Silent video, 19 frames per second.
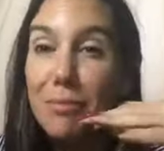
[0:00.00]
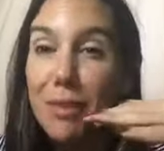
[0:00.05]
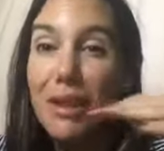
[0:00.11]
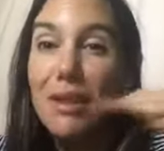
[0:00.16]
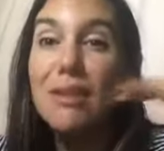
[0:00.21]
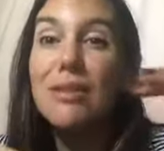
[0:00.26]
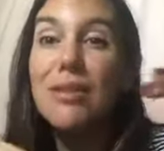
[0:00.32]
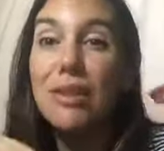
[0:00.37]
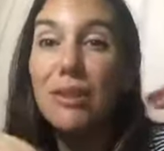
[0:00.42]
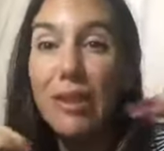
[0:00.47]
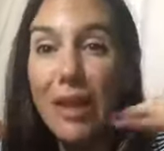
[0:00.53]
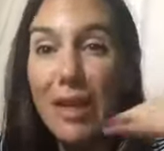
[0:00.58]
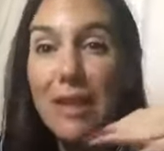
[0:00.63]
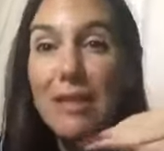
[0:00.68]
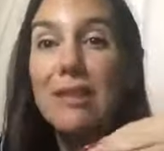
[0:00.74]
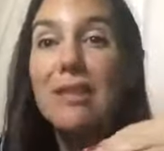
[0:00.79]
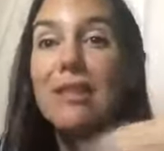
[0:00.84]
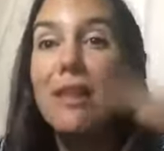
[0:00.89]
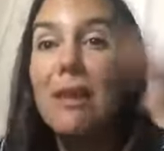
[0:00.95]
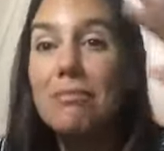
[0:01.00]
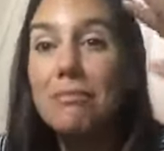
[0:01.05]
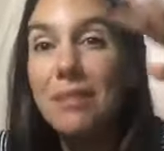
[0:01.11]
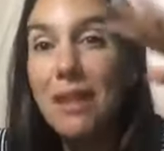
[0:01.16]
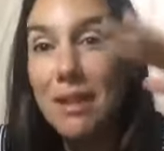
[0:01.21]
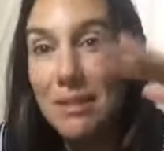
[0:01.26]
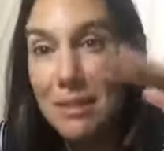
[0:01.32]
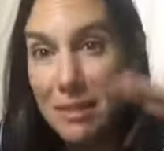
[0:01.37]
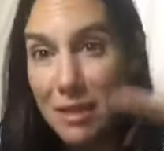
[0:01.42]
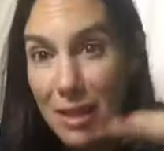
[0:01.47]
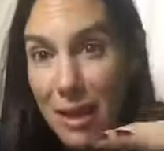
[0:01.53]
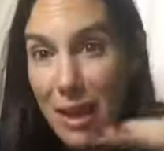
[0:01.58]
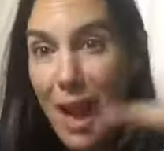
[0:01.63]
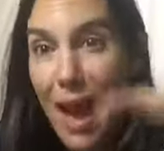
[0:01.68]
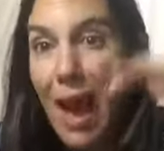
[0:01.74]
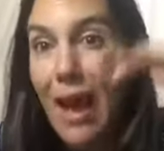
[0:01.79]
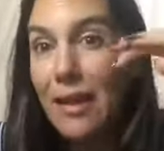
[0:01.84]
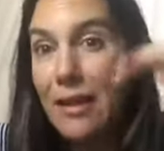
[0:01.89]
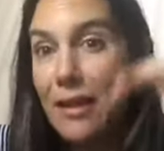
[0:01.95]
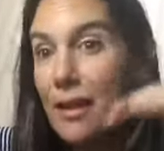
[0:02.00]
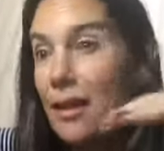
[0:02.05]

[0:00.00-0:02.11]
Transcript: because there is something to that.